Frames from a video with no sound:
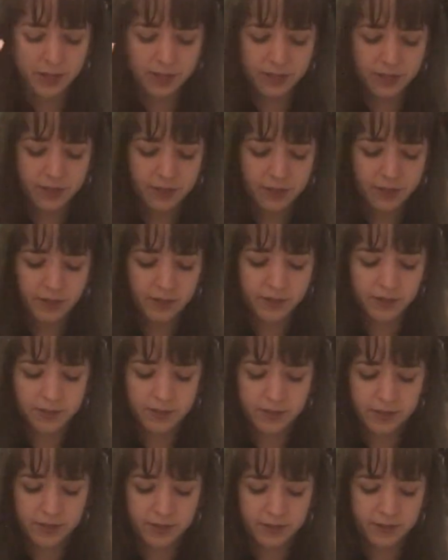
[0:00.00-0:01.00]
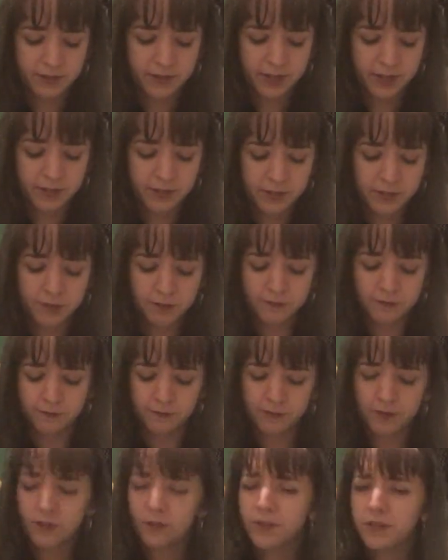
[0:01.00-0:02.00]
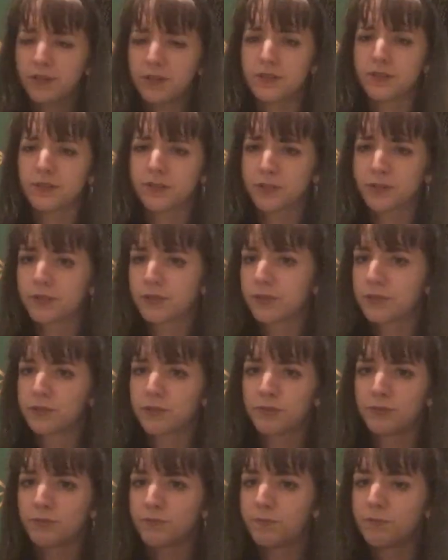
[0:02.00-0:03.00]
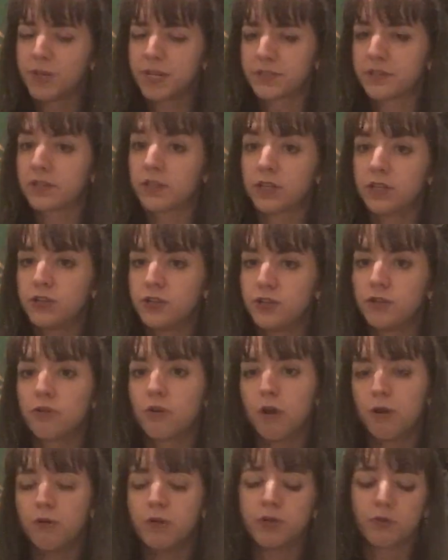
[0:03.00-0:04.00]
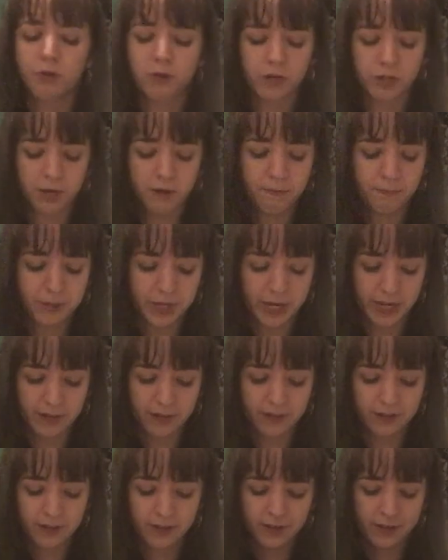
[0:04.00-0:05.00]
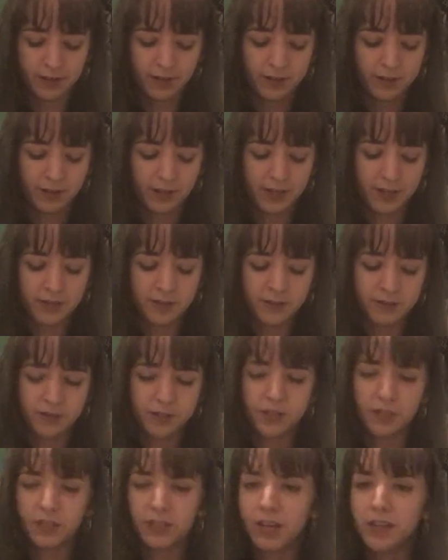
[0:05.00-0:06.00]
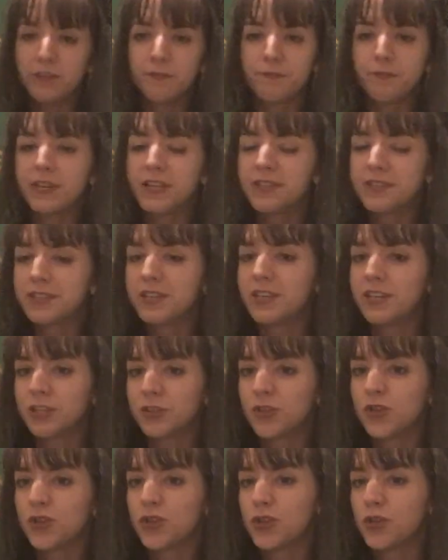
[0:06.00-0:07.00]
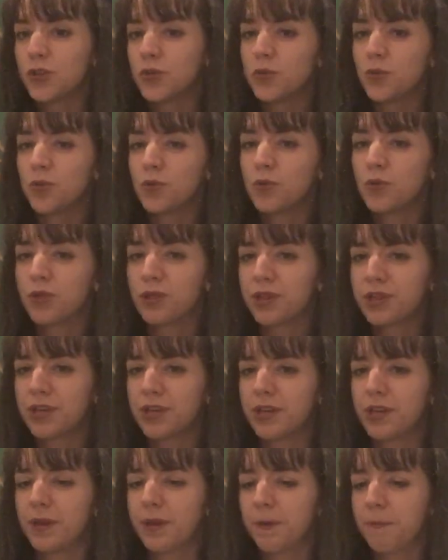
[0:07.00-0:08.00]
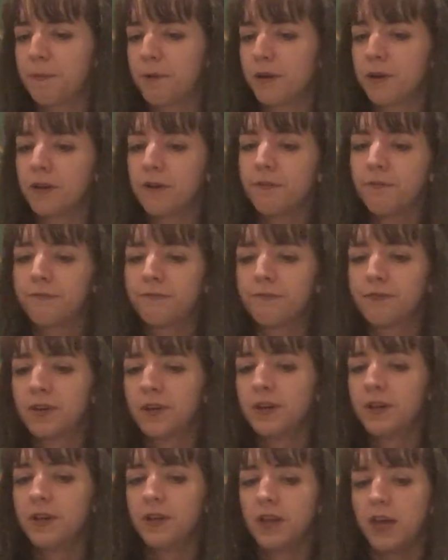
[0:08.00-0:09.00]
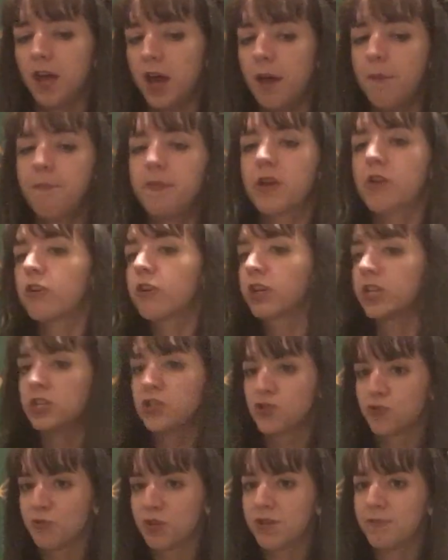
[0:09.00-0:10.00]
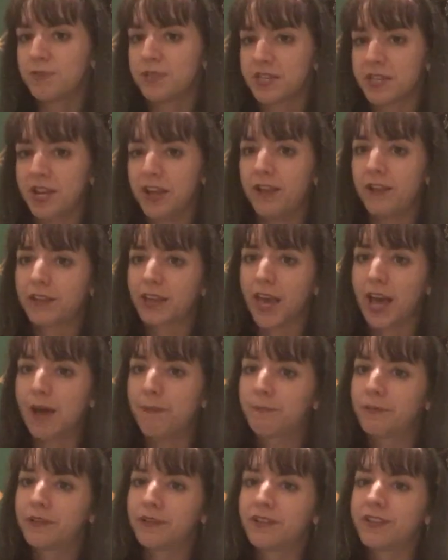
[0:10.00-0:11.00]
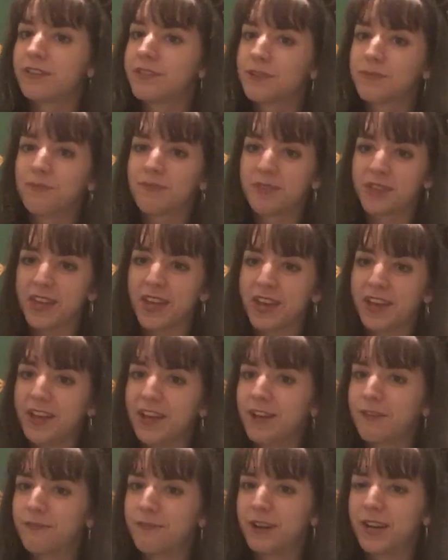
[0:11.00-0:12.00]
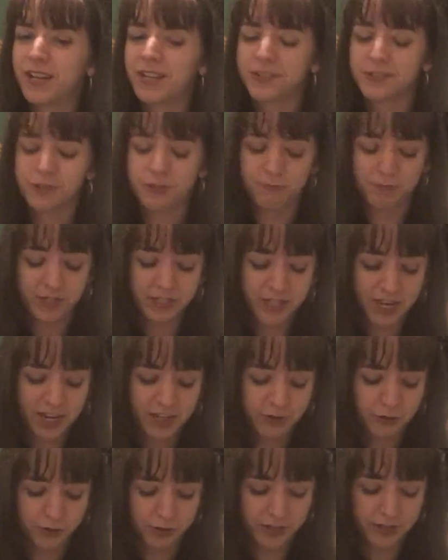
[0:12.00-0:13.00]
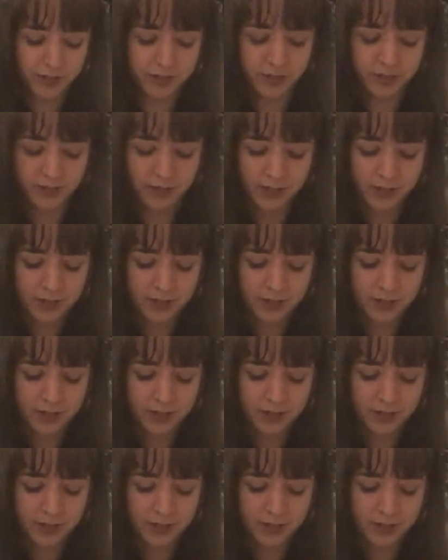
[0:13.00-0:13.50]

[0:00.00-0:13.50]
the incentive is basically to grow your company. And it kind of feeds into the part of American dream style capitalism that I find to be dangerous.